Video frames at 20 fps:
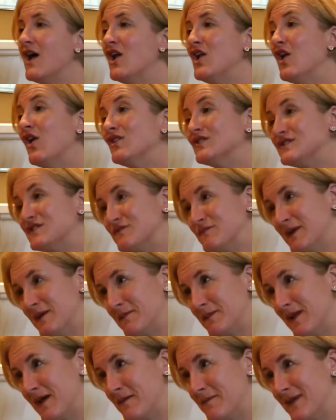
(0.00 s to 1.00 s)
Lots of
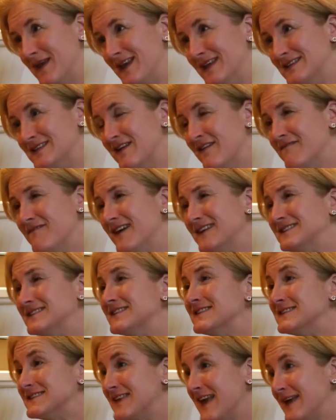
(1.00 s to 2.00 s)
people I meet face
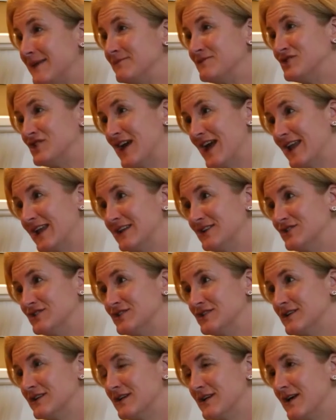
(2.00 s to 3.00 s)
the same challenge.